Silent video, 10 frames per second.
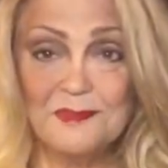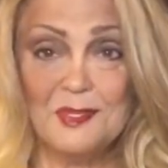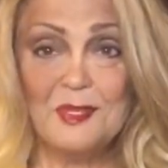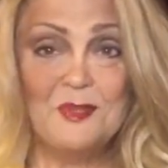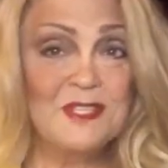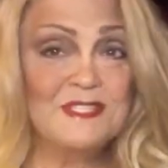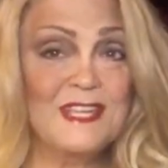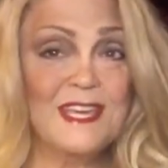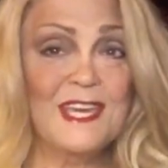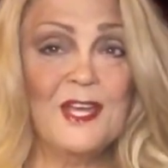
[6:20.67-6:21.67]
You just
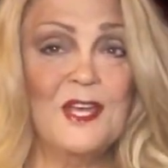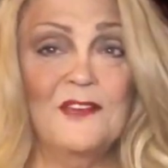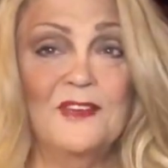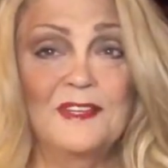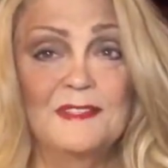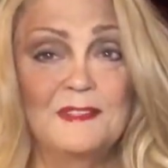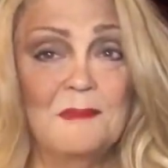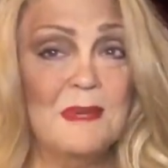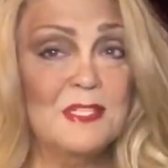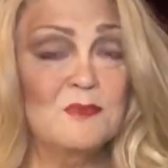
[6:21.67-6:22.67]
take care of it the
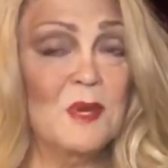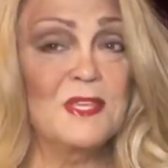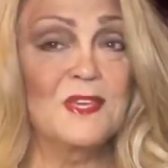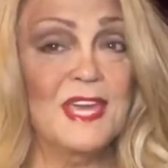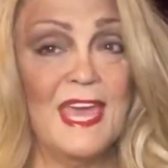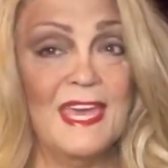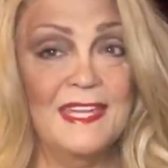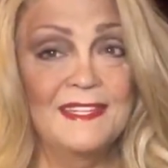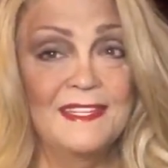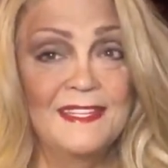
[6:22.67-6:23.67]
best way you
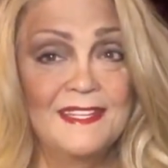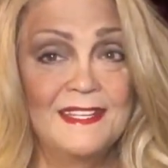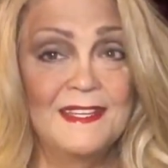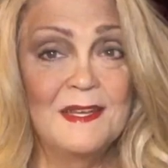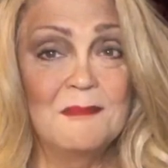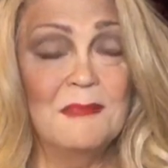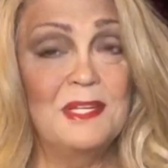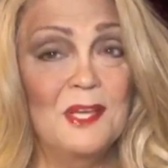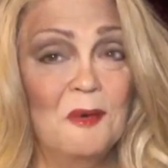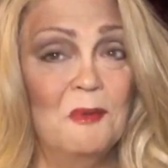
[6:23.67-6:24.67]
can. But
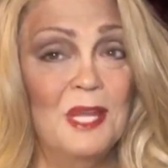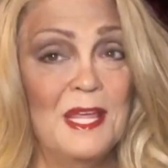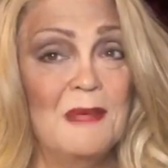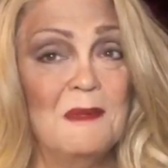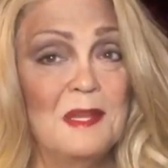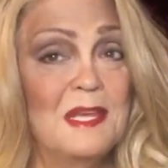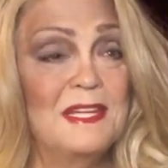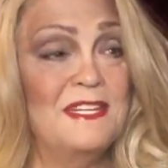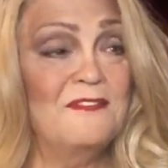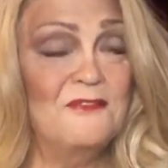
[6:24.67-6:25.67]
don't let it
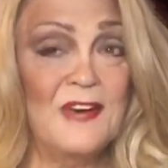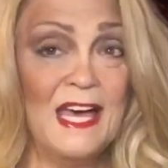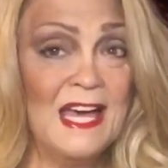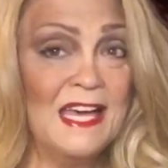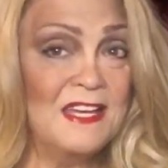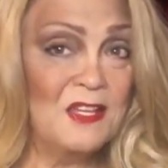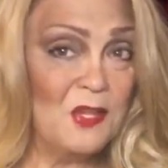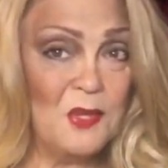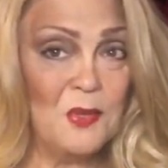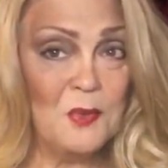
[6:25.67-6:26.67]
define
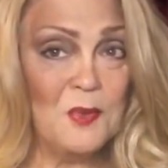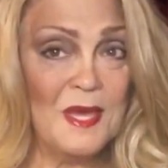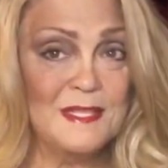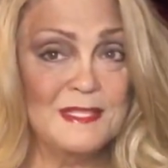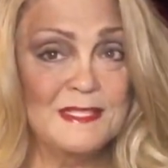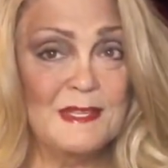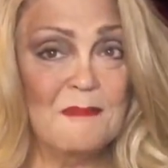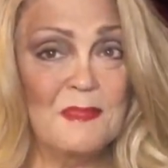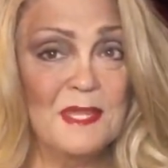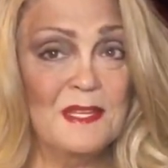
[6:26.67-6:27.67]
you as
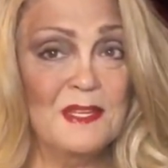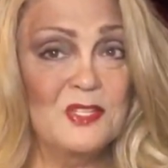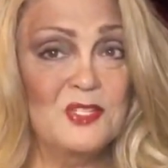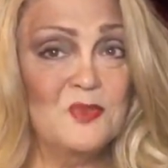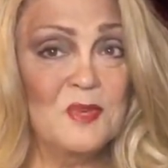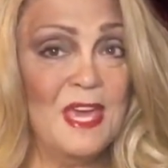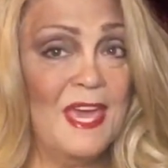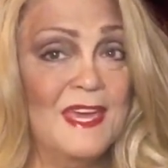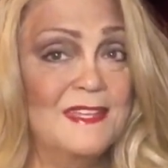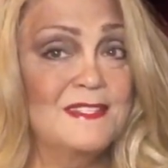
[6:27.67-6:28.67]
something that you
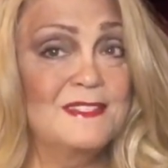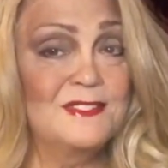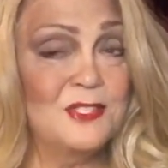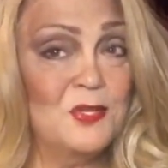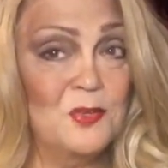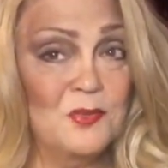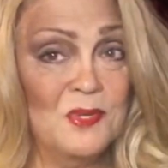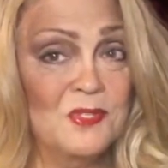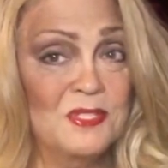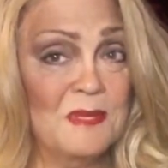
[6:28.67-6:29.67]
can't do
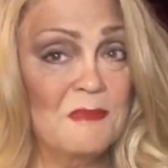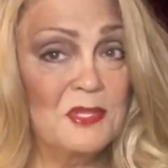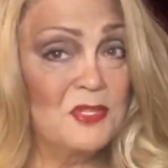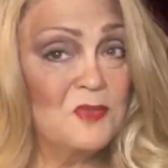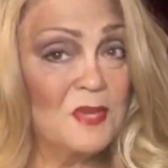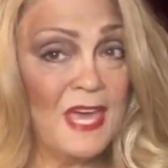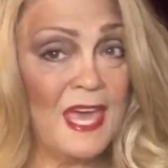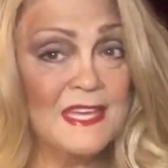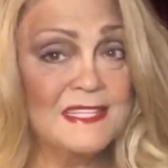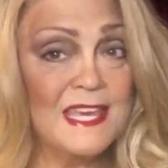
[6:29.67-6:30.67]
or something you
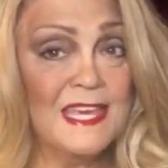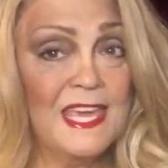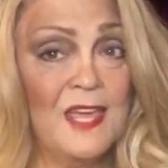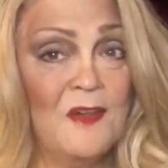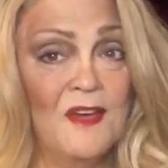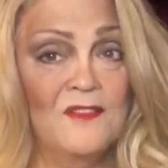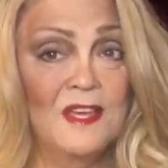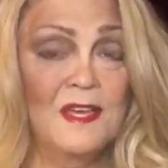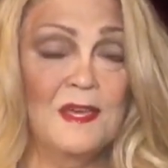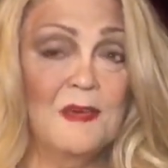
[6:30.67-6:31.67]
can't take care of
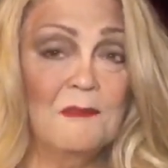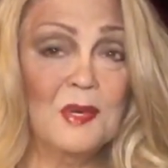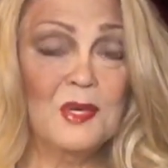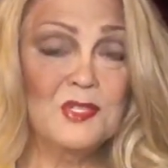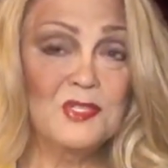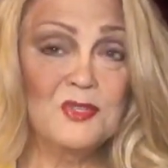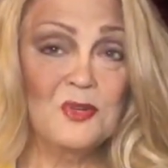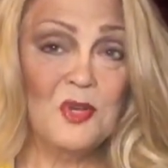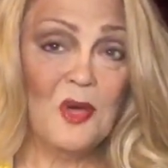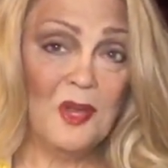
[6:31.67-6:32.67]
because you're
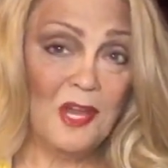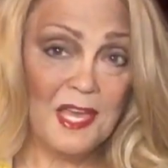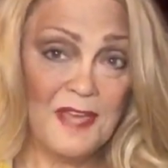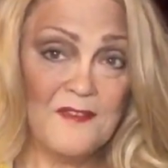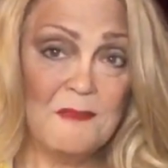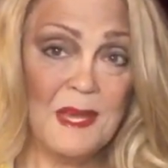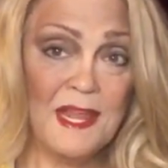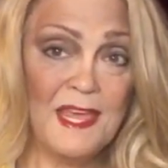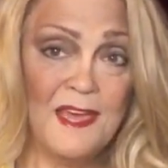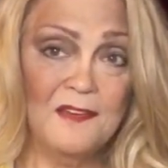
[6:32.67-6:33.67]
not like
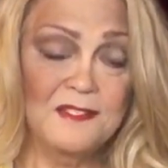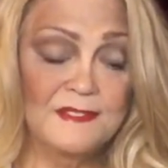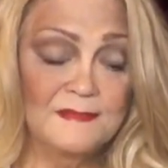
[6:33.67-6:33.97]
everybody else.